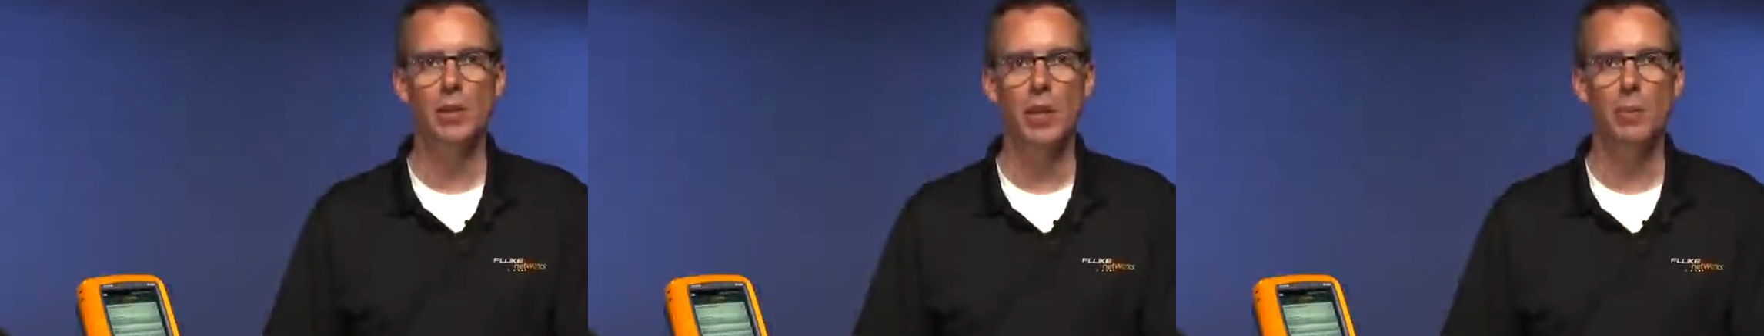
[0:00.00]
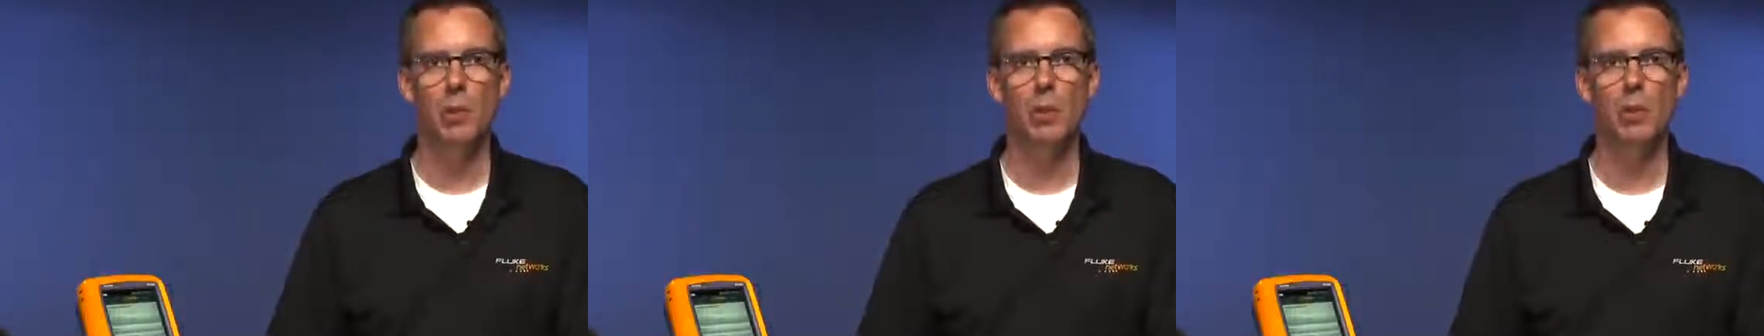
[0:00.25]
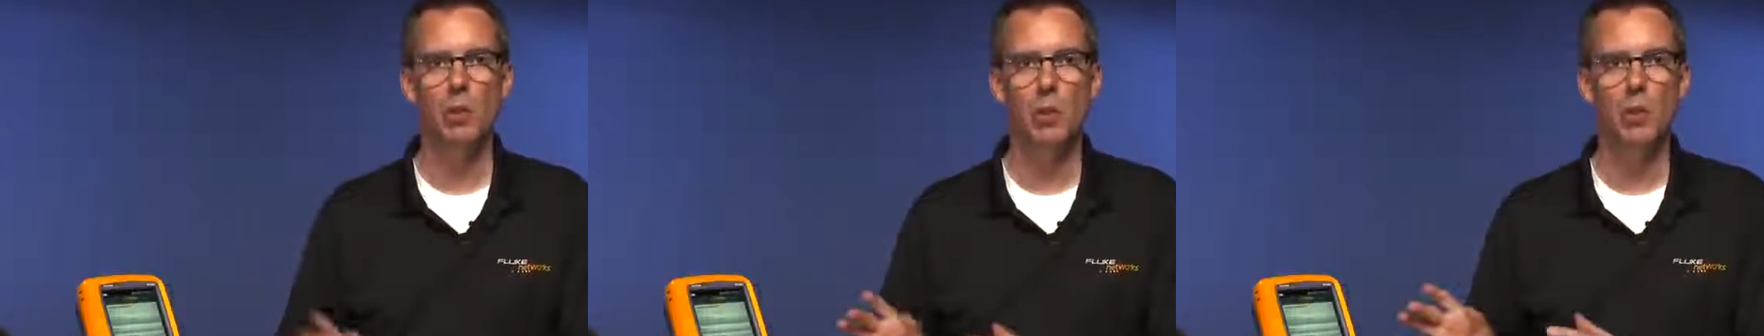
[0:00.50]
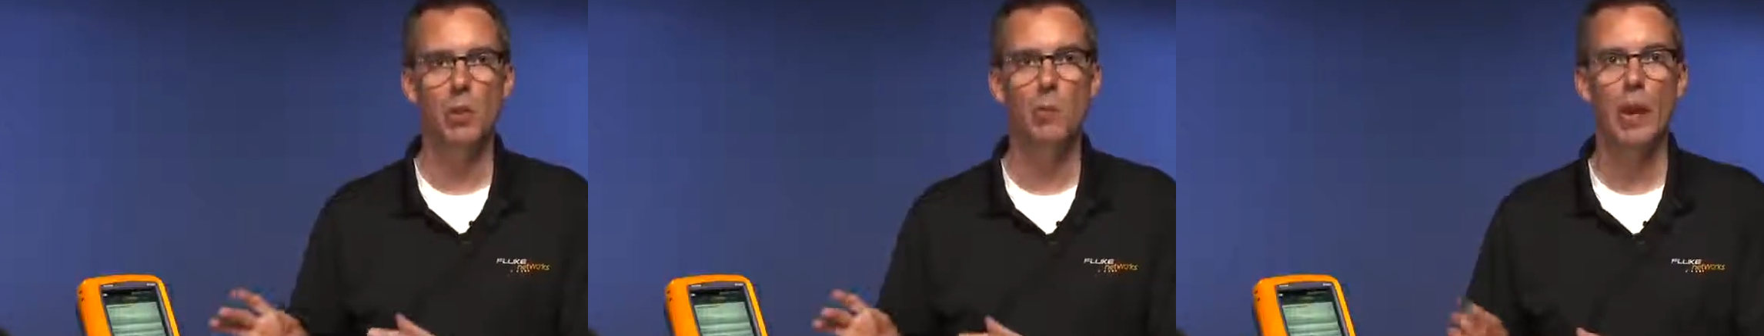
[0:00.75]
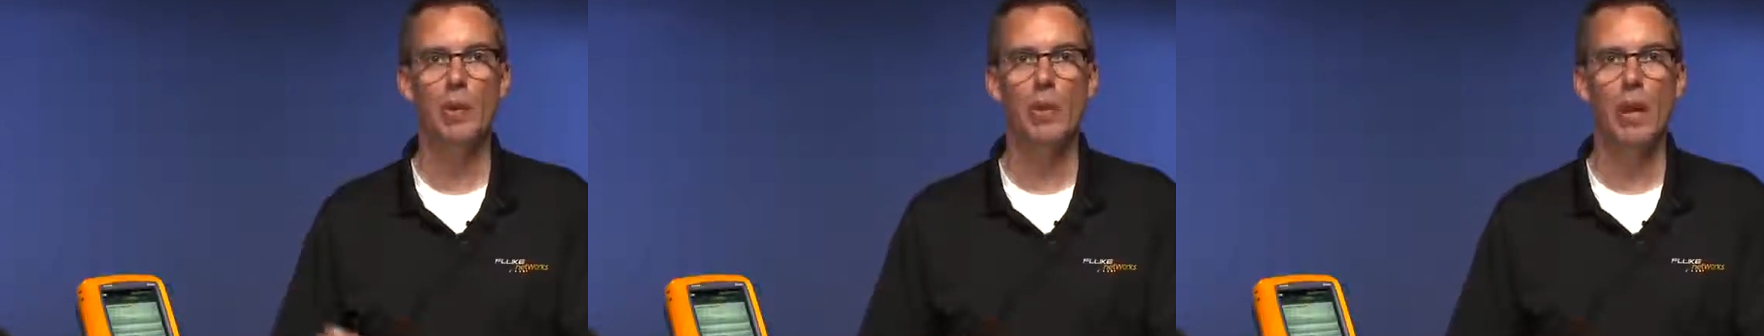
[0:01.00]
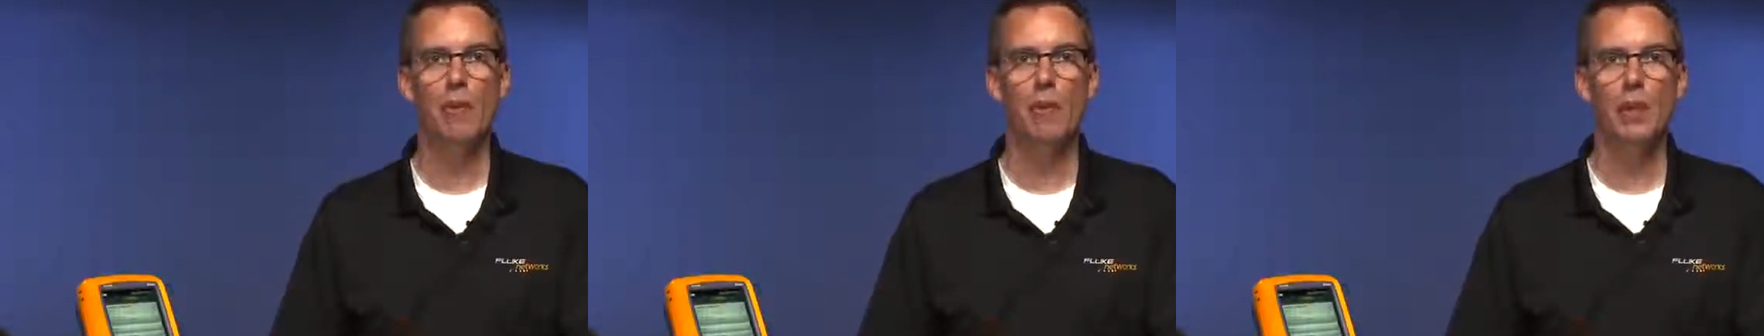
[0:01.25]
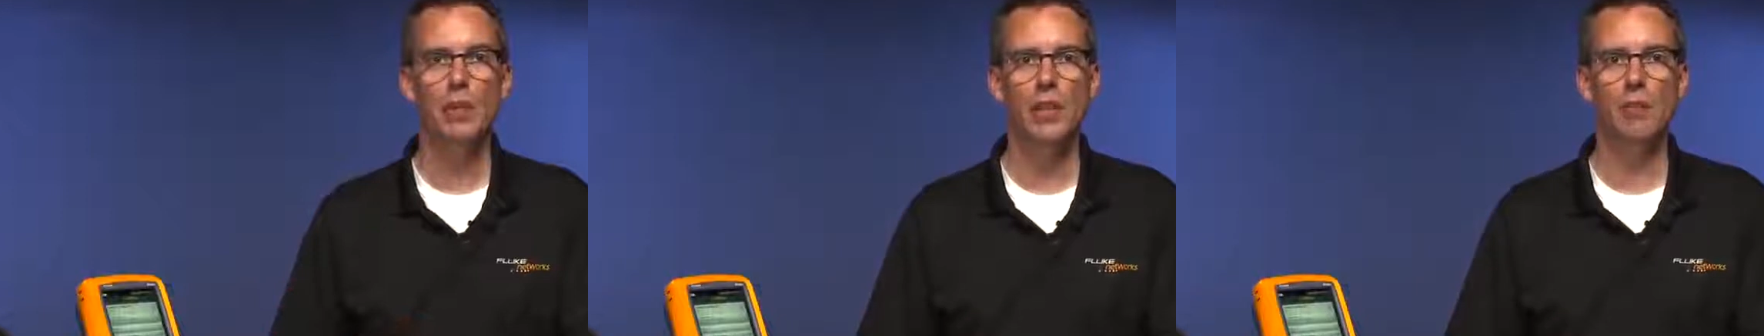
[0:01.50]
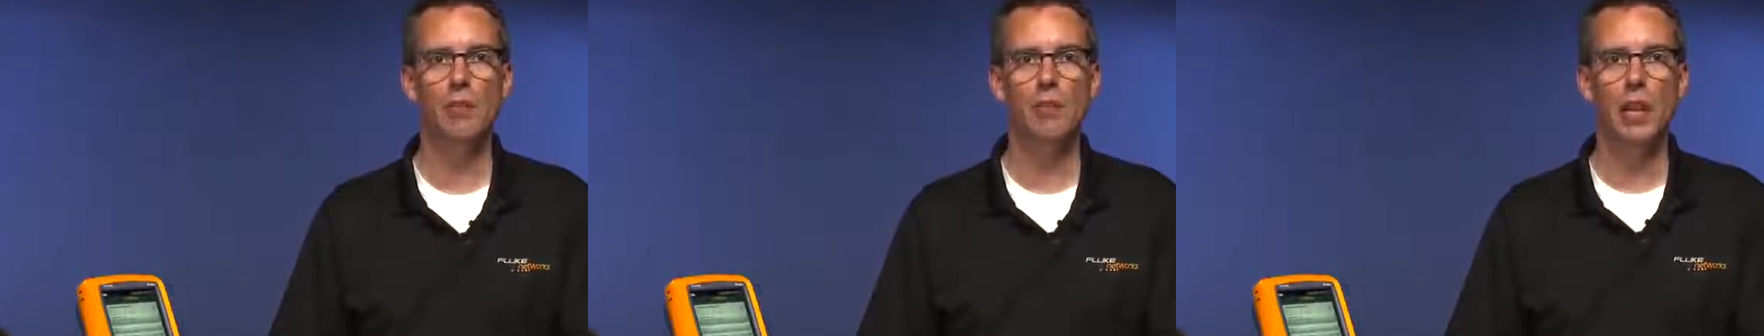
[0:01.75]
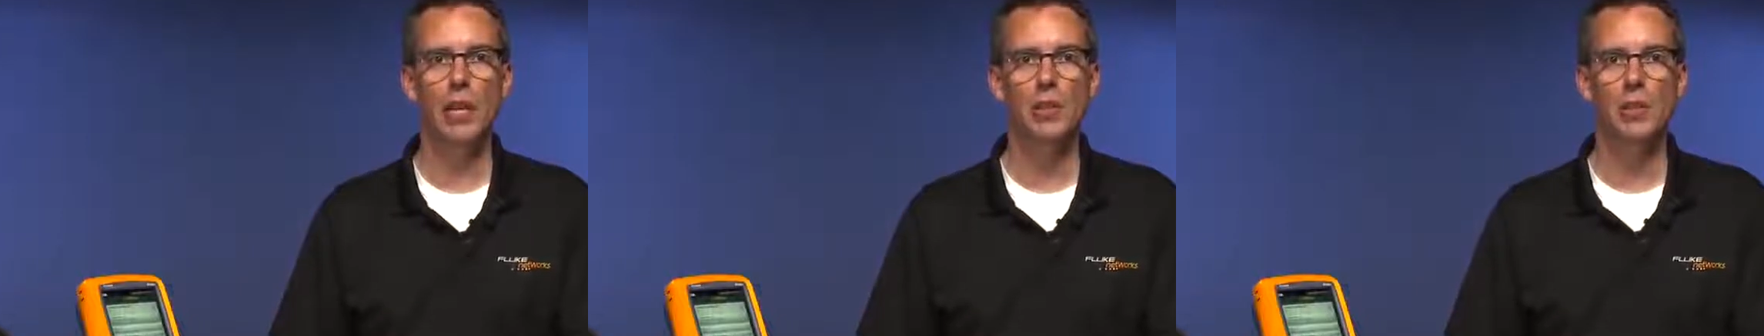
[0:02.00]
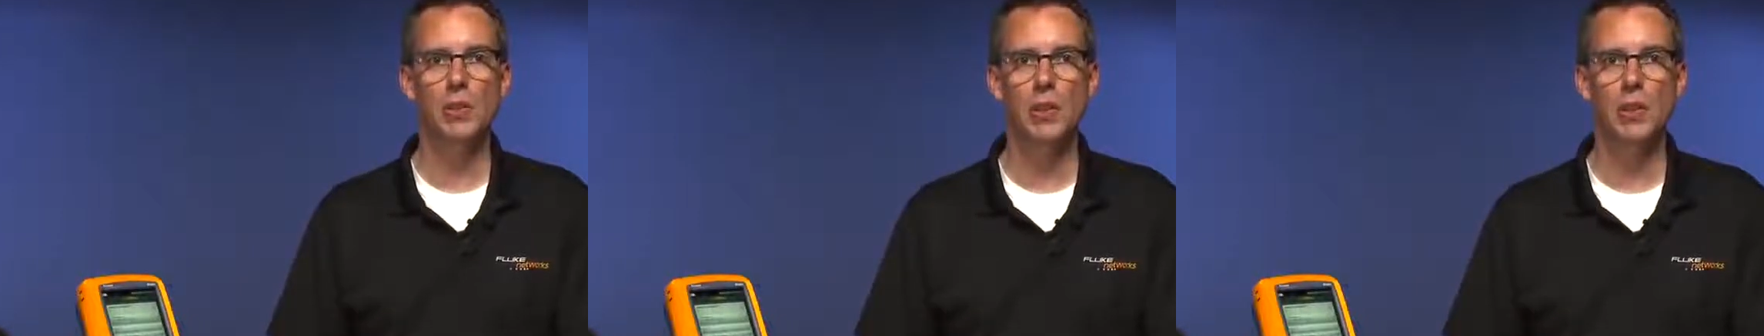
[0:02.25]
and I'm going to talk to you about the FI7000